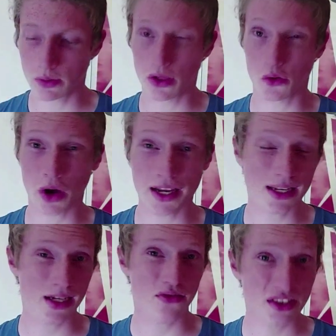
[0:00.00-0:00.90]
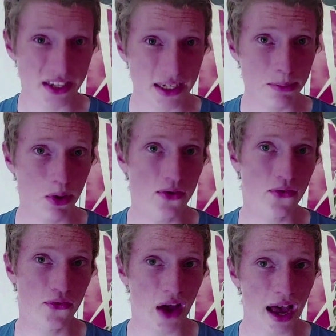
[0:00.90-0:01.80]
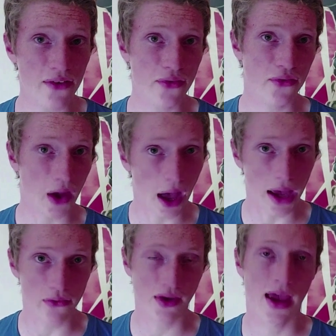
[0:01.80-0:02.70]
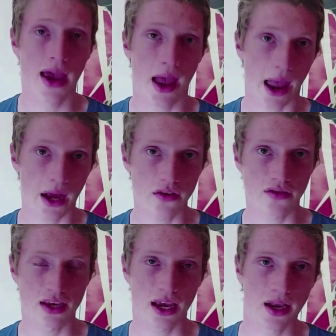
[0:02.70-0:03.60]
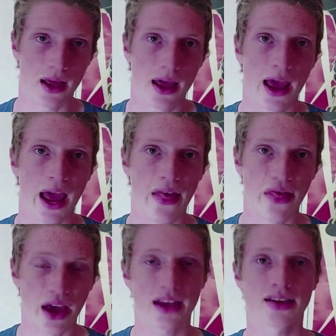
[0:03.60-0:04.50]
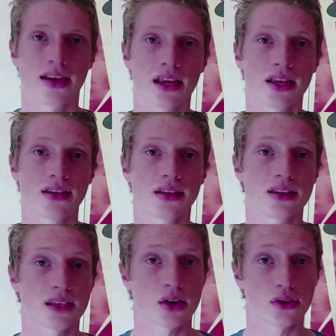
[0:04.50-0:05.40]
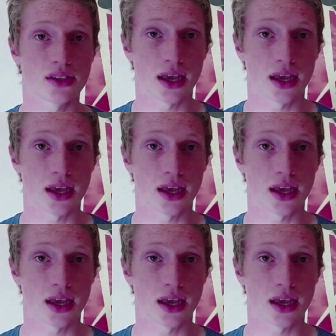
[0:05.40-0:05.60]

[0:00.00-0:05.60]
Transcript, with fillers: with a rating of six point five five out of ten, and that is Series